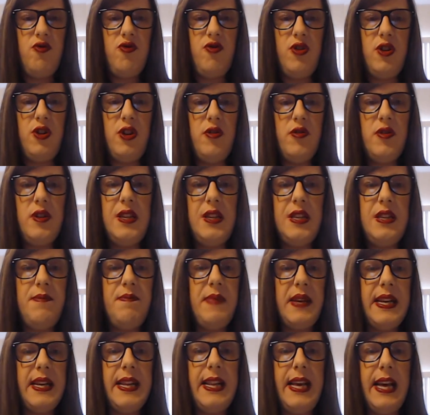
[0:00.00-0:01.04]
uses
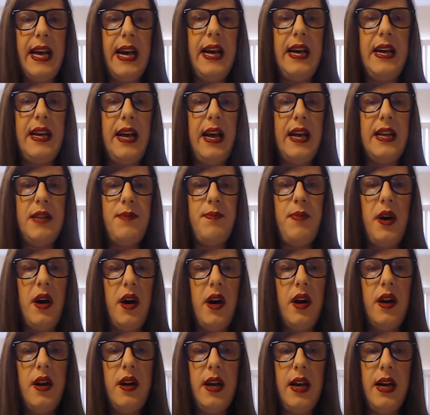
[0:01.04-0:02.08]
media as
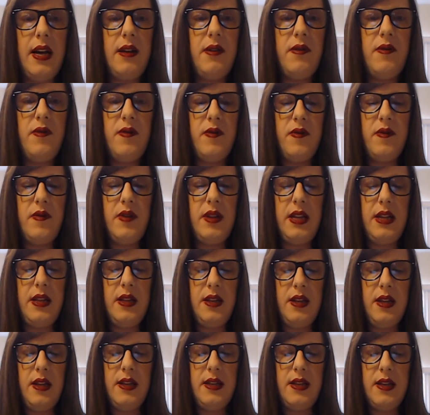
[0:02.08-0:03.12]
part of
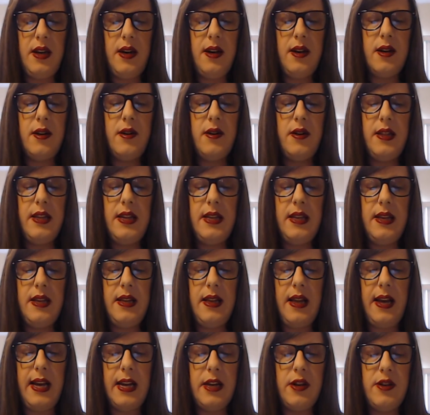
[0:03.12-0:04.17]
its talk or the
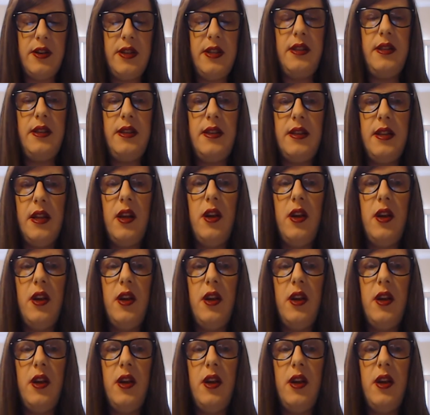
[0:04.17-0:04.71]
actions,